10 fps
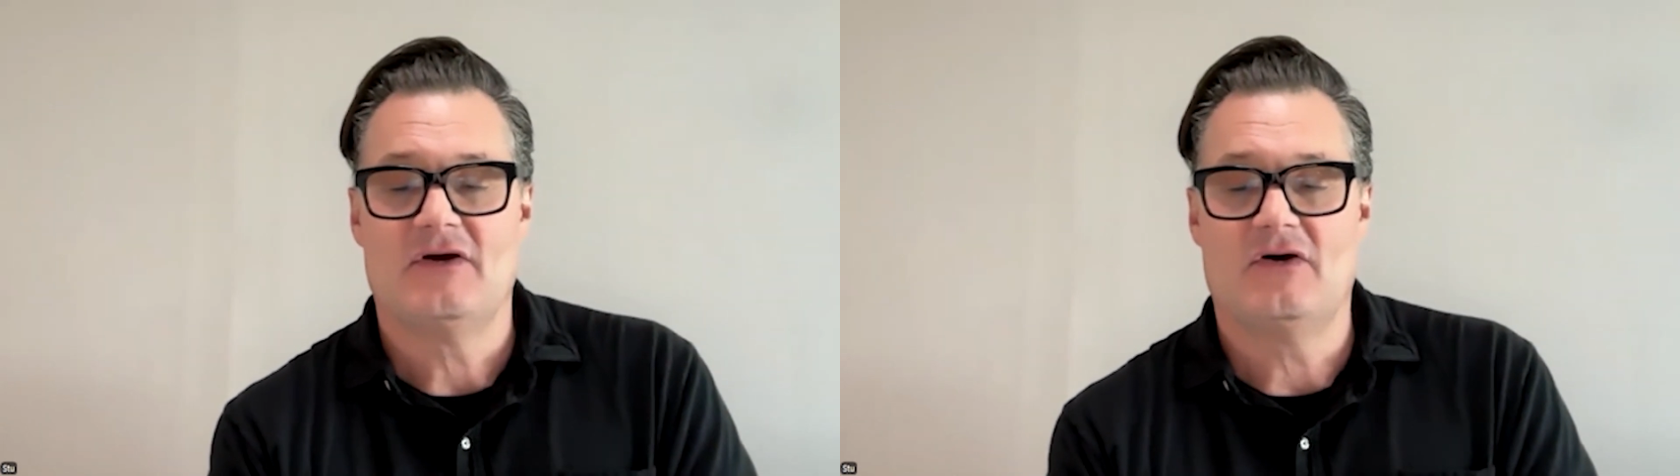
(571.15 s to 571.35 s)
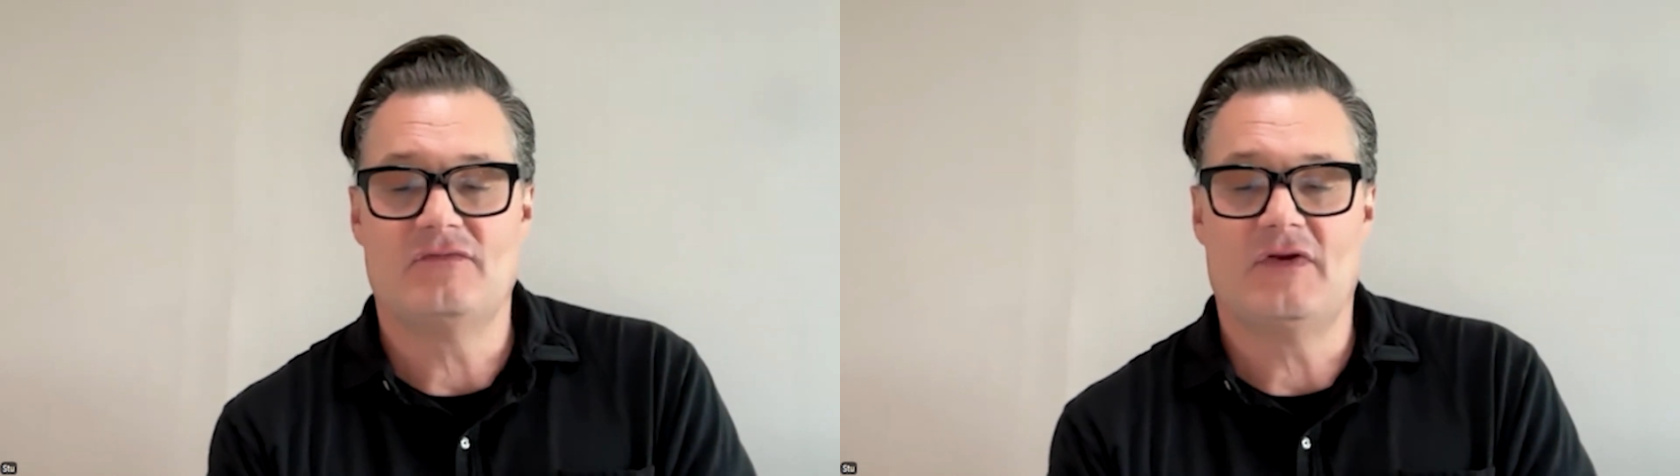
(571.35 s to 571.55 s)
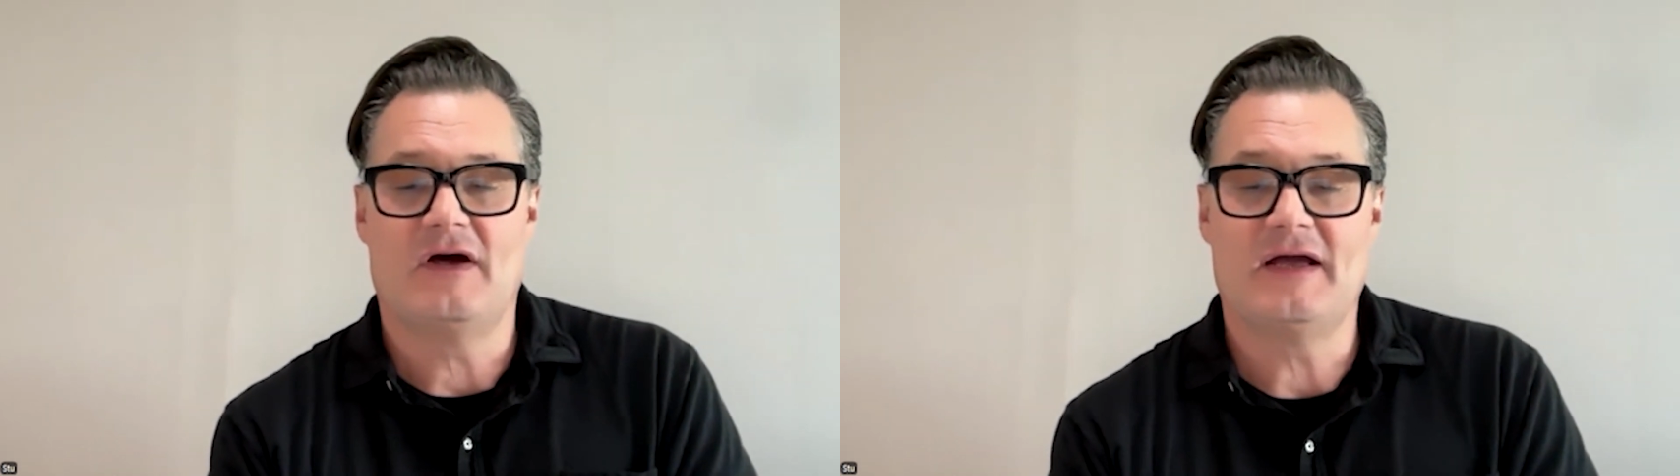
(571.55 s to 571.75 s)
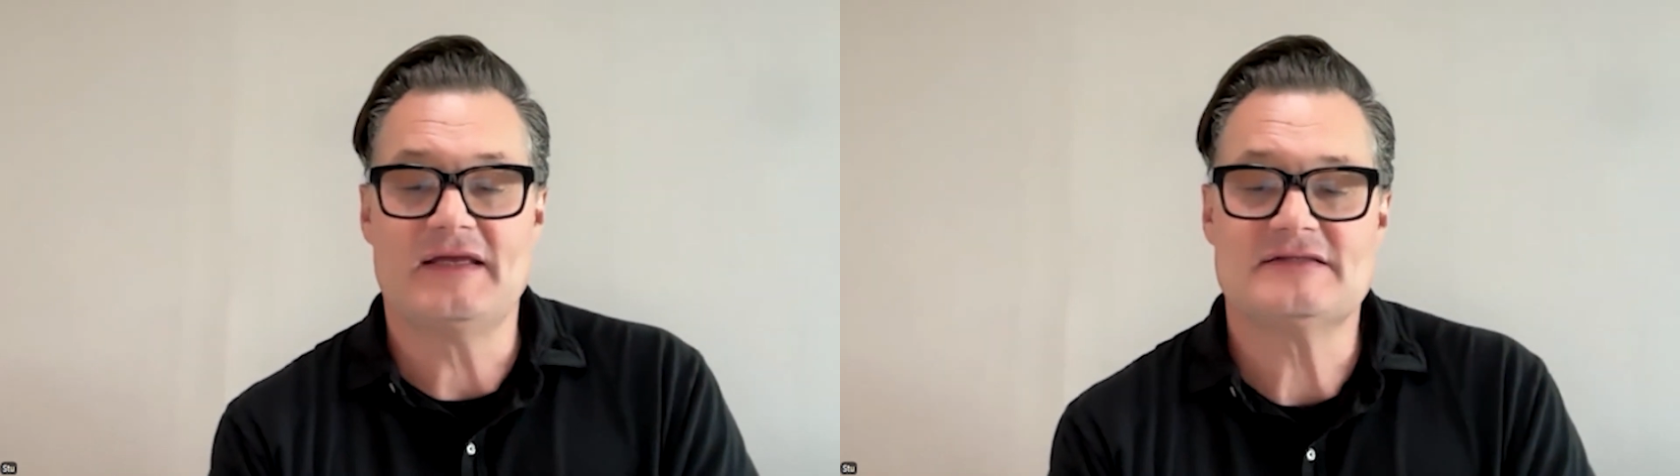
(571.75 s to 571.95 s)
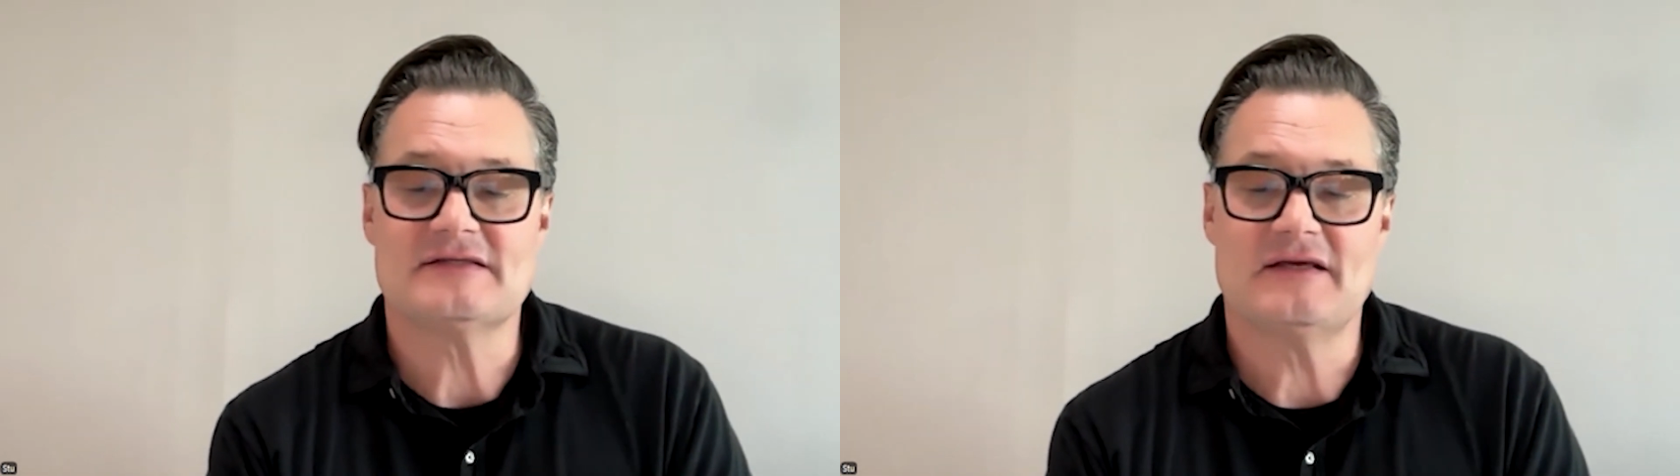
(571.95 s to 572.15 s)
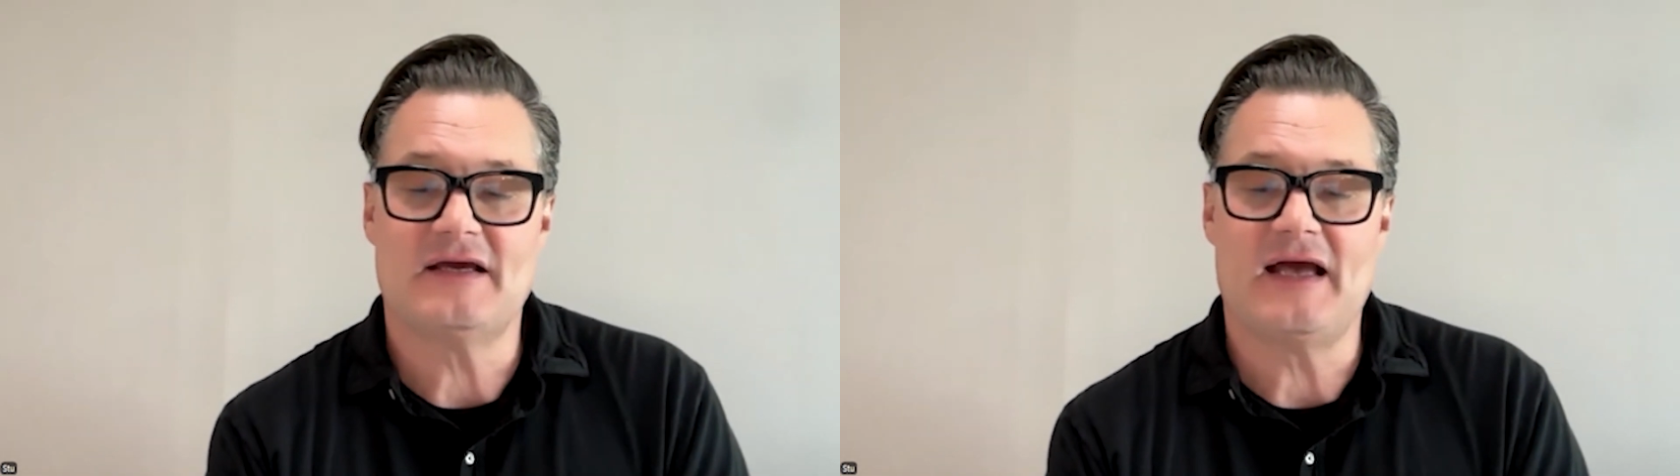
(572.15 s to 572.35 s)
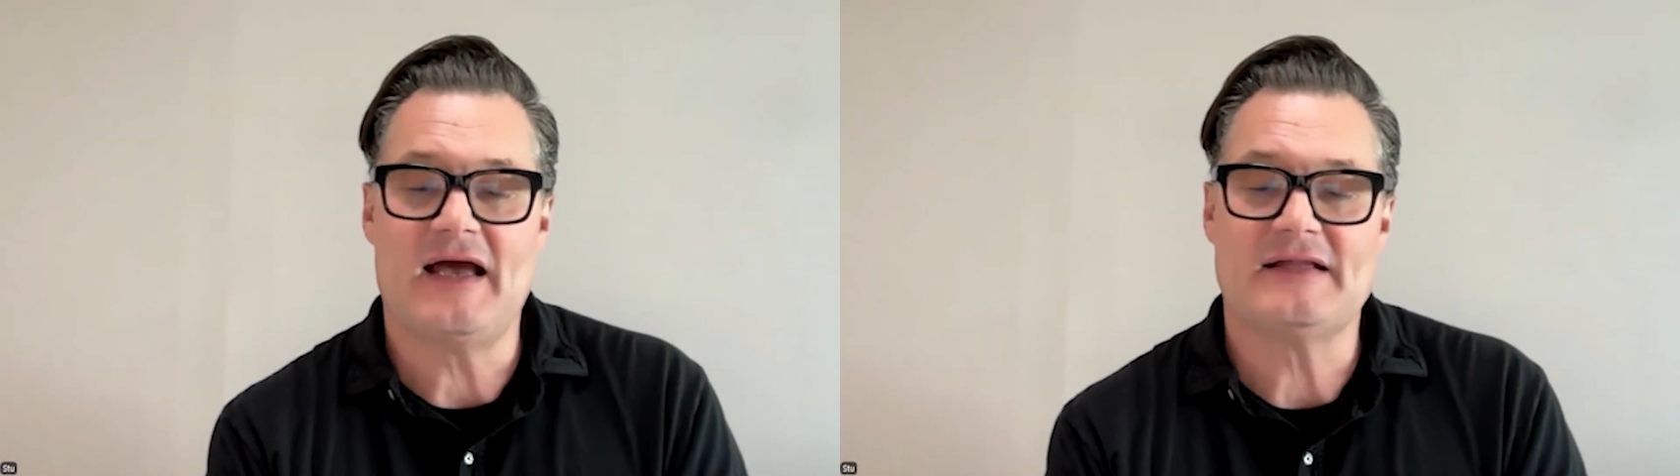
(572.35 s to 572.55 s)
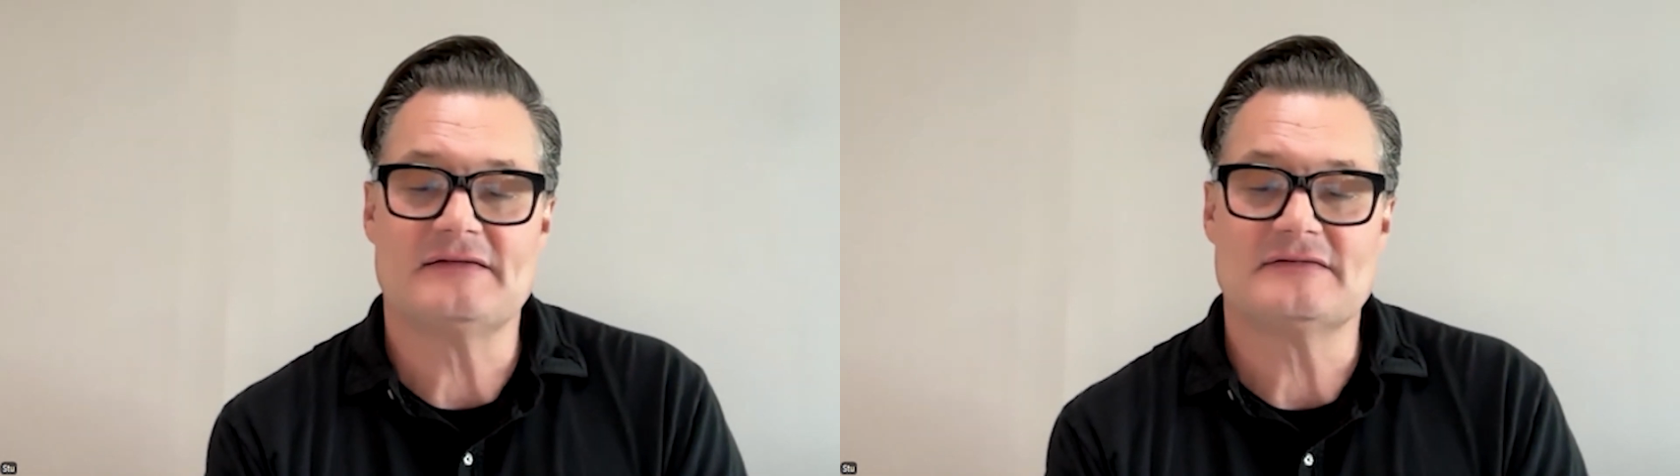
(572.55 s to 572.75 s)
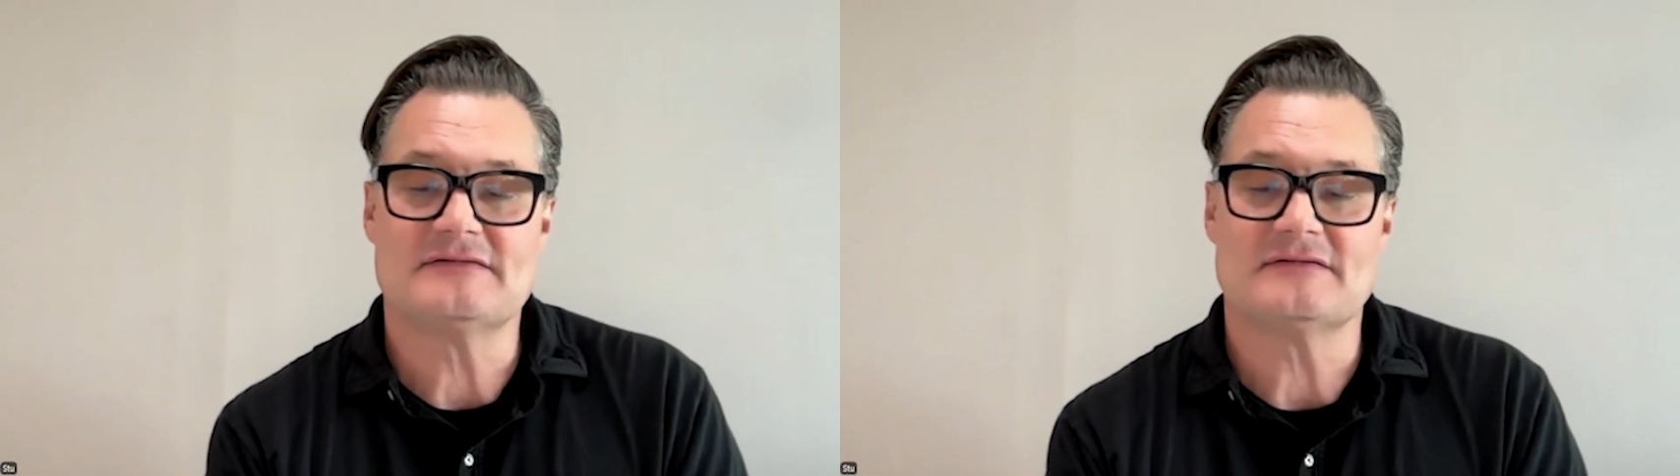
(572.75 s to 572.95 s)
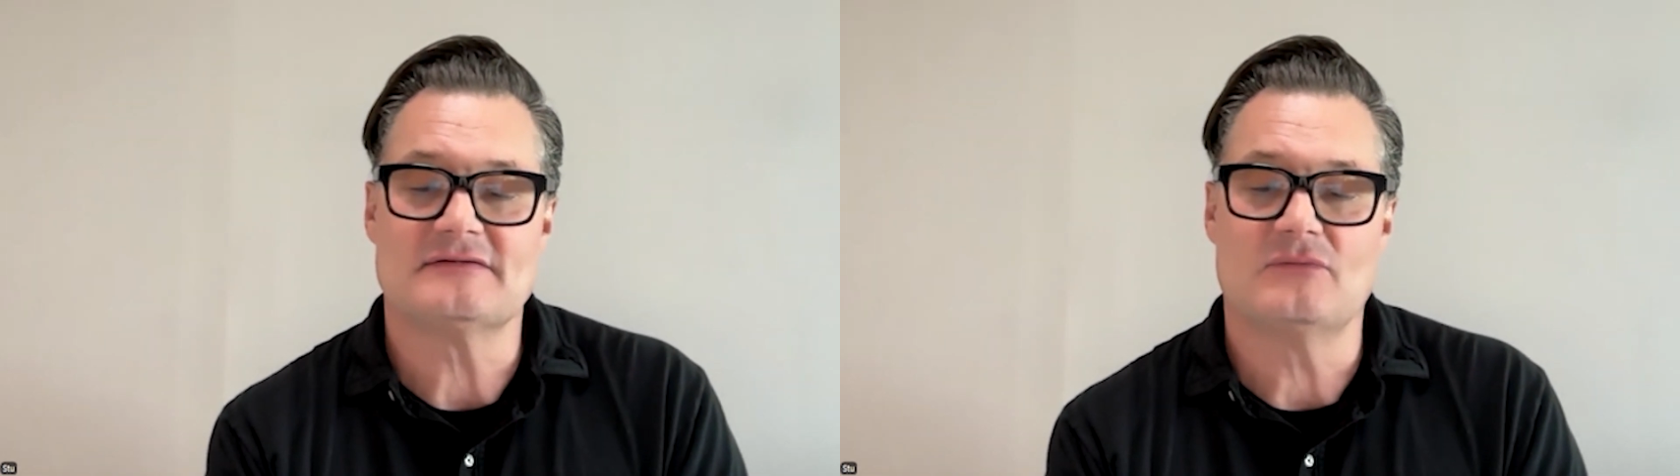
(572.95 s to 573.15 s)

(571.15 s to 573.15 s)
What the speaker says: of light and